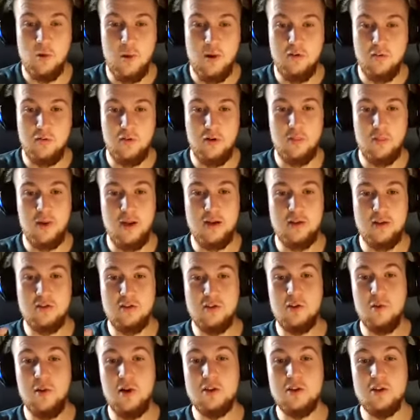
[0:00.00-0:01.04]
went from like
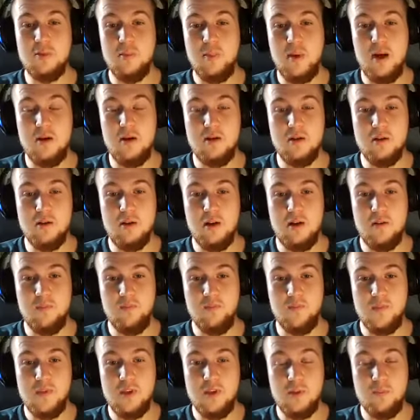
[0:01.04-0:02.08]
£200
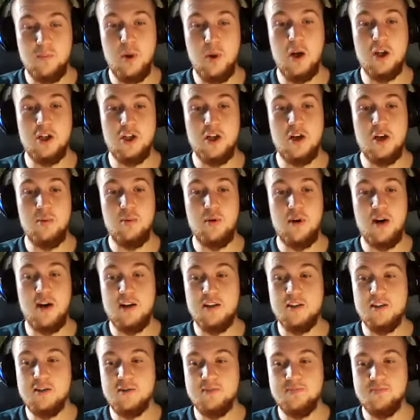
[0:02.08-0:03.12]
per share
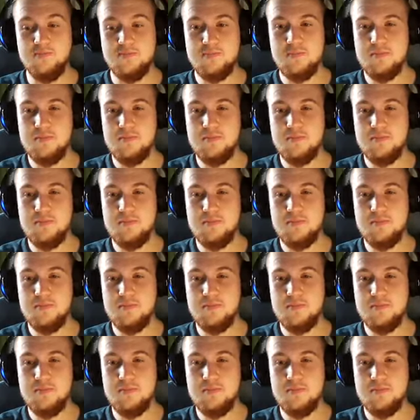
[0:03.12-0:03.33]
price